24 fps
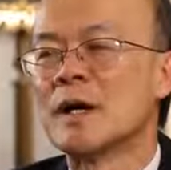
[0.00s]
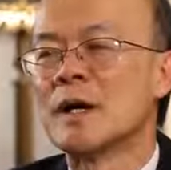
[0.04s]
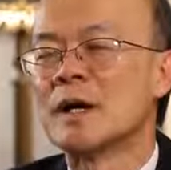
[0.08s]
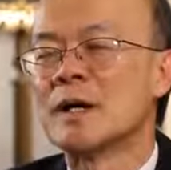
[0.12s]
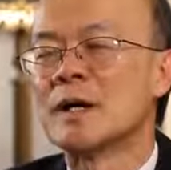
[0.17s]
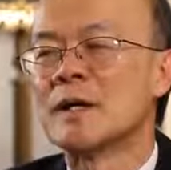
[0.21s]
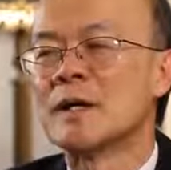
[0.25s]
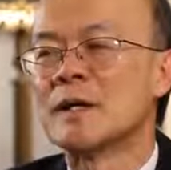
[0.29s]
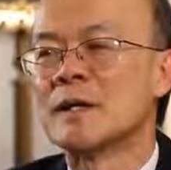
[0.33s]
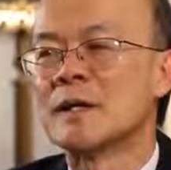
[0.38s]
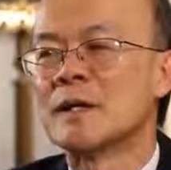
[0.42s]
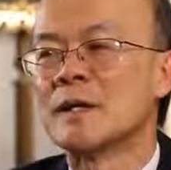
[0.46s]

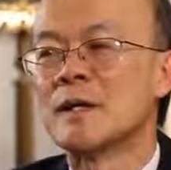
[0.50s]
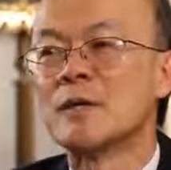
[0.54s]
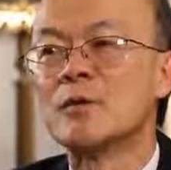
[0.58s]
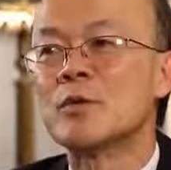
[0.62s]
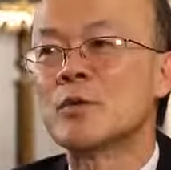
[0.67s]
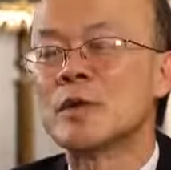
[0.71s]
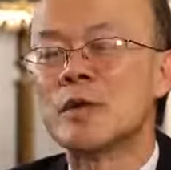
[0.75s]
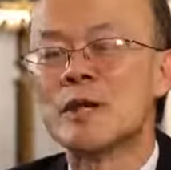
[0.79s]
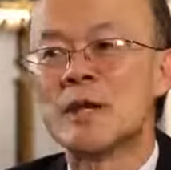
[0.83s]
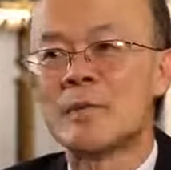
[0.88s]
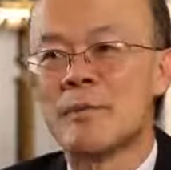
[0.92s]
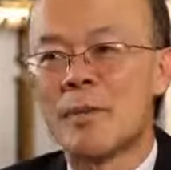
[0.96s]
a
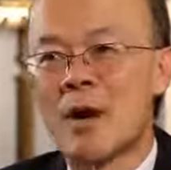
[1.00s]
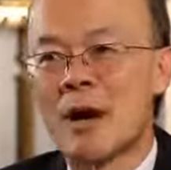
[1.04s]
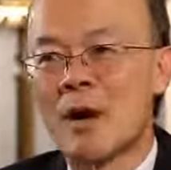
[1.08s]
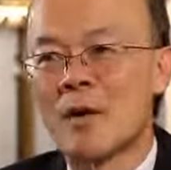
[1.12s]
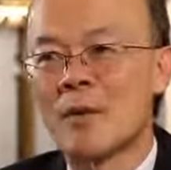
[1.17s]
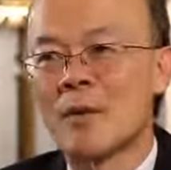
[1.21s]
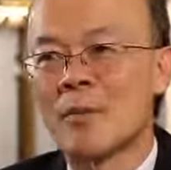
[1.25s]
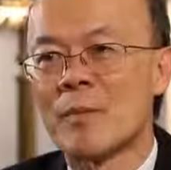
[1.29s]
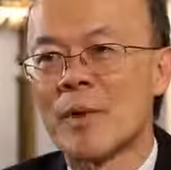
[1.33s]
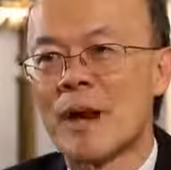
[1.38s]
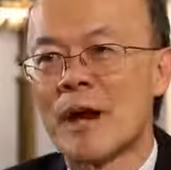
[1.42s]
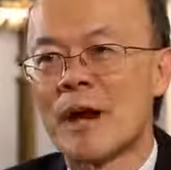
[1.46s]
nuclear
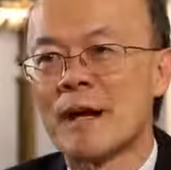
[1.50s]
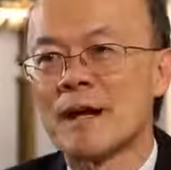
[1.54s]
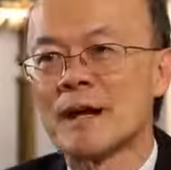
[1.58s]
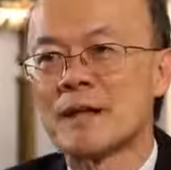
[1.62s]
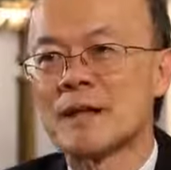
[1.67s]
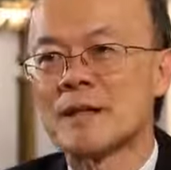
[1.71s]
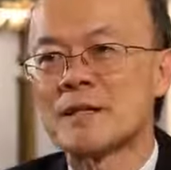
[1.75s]
power plant,